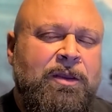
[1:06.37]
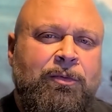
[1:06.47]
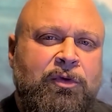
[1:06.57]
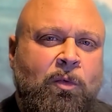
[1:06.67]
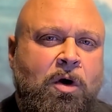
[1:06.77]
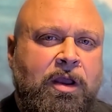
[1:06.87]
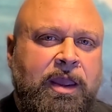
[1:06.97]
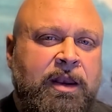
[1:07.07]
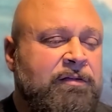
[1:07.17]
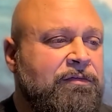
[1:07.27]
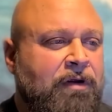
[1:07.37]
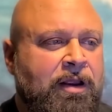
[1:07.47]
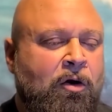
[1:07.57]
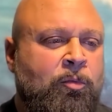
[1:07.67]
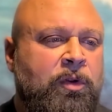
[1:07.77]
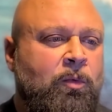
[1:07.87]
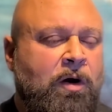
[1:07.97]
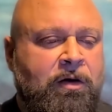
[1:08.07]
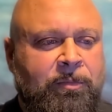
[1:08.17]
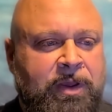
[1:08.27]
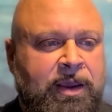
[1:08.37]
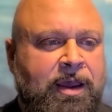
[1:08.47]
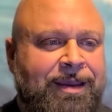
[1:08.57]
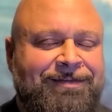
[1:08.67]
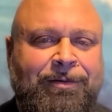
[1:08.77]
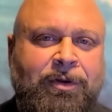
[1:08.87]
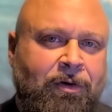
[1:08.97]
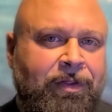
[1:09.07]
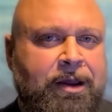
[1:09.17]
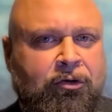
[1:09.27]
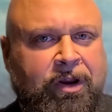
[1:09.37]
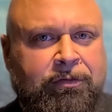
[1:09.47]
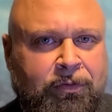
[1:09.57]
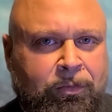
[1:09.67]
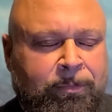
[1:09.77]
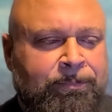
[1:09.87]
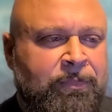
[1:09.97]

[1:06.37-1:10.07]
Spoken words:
You walk in, it's very open, welcoming. I guess they would call it like a great room.